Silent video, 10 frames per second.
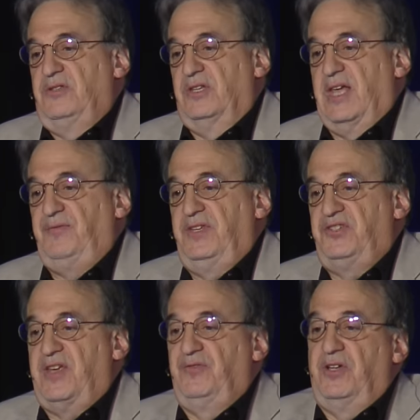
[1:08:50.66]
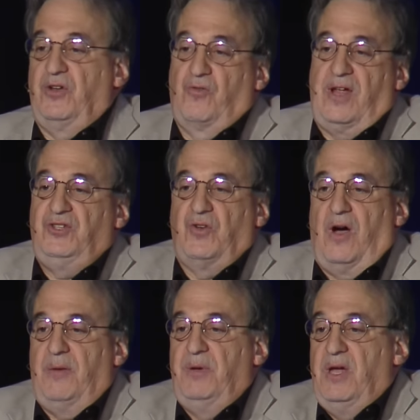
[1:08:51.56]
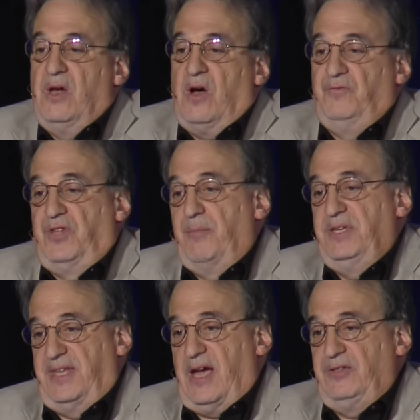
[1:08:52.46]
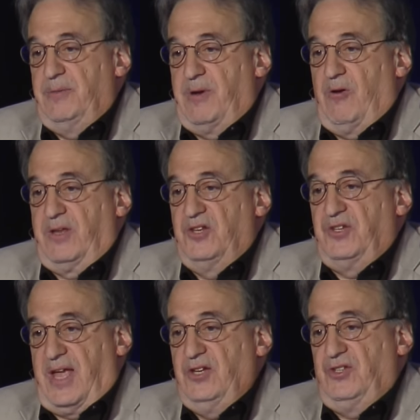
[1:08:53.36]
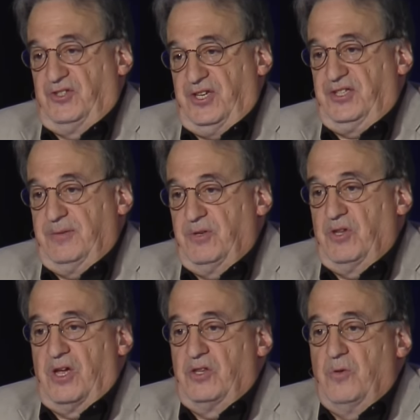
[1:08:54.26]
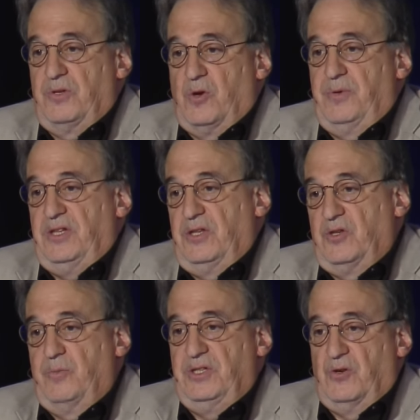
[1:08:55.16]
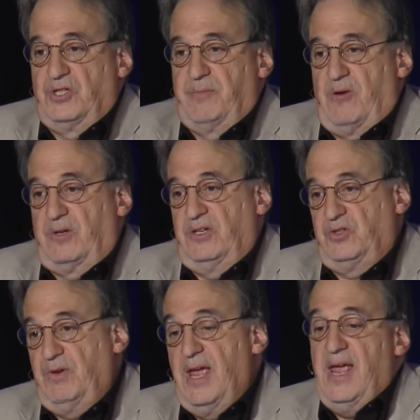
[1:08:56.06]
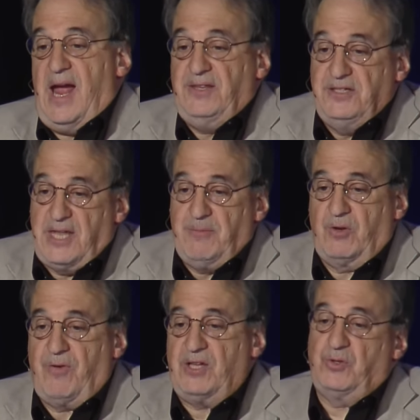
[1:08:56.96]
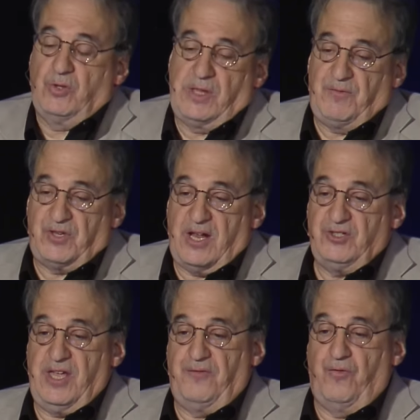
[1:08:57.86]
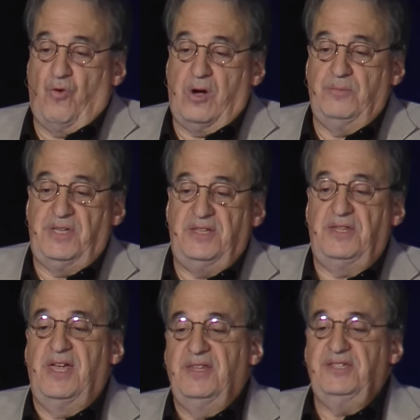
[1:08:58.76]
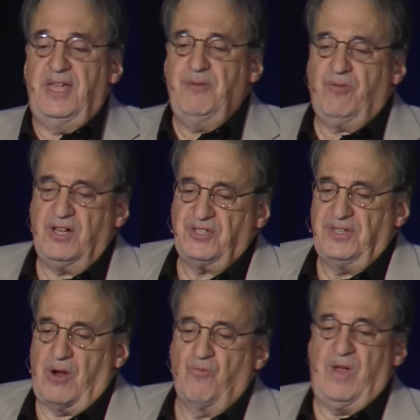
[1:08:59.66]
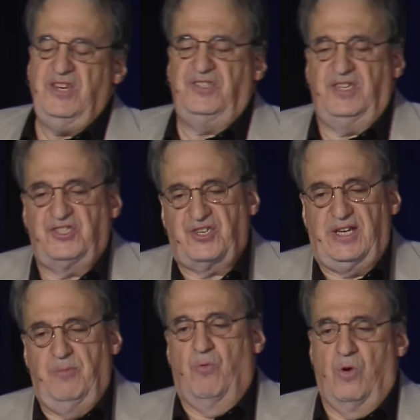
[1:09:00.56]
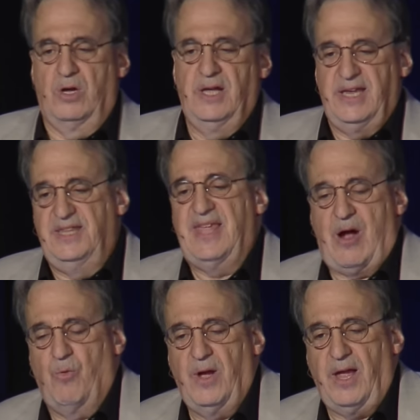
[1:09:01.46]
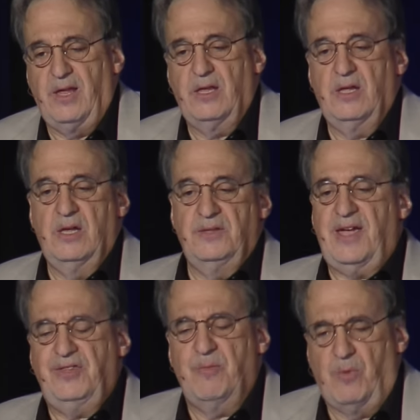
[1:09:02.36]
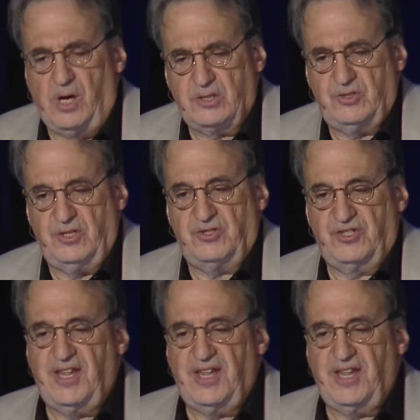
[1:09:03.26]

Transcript: The leftists have done a great job of dumbing down the American educational system. Nobody knows American history. And the Democrats, although they've changed their form, the Democrats are not racists anymore in that way. Now they're Marxists. They're